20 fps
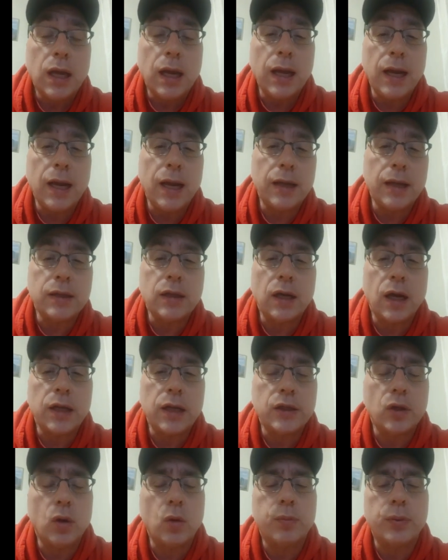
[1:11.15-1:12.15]
And
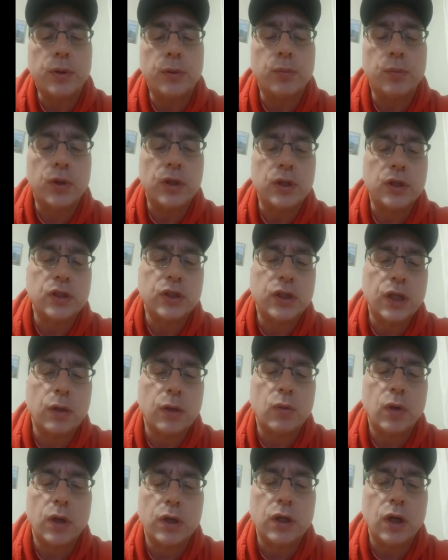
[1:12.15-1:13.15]
I know people are going to
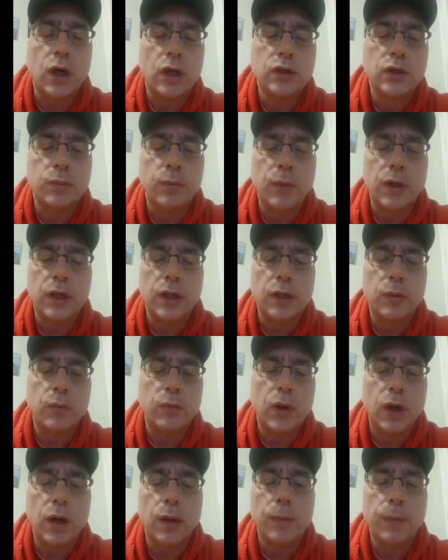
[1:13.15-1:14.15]
say, well, it costs money,
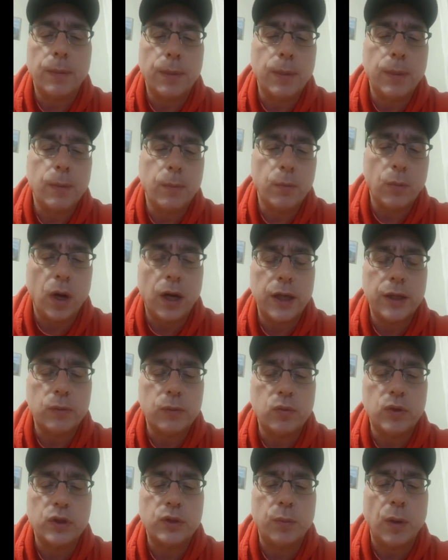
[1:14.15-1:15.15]
but my
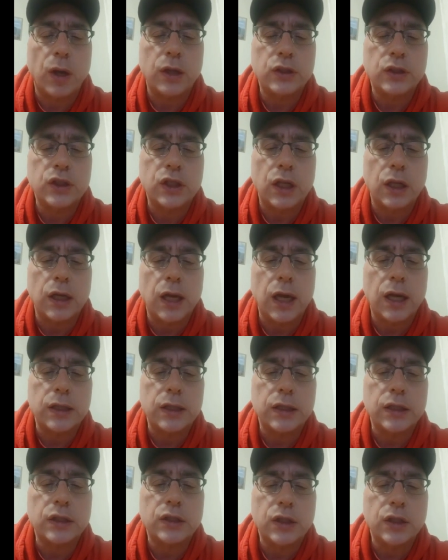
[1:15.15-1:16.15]
response to
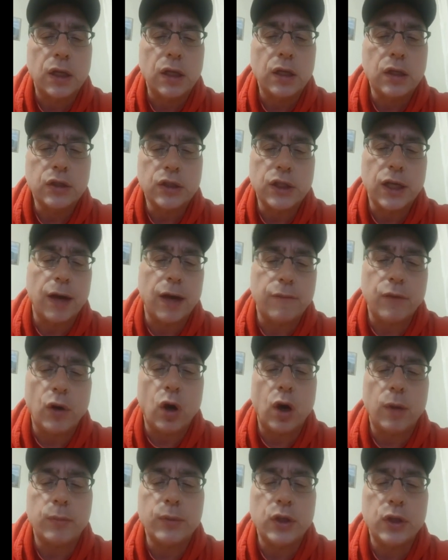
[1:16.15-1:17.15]
that is, do you have a
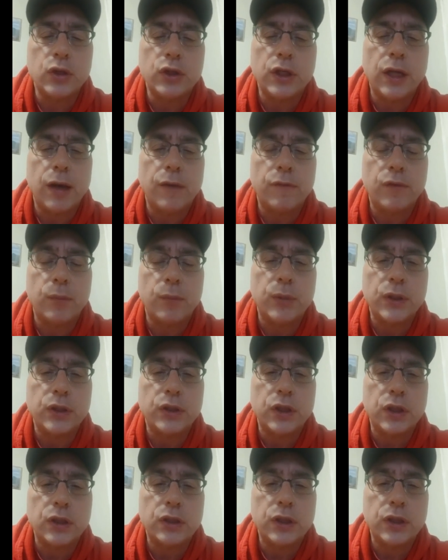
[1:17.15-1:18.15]
hobby or do you have a
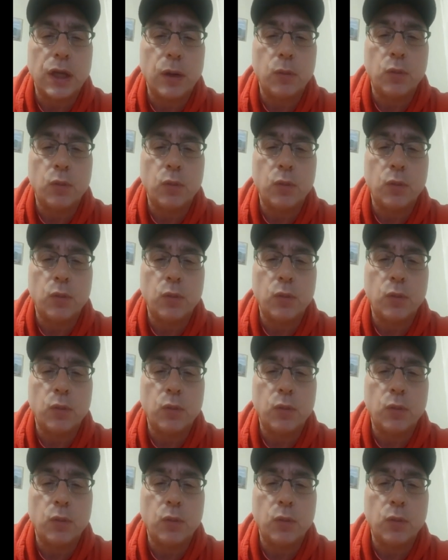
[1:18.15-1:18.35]
business?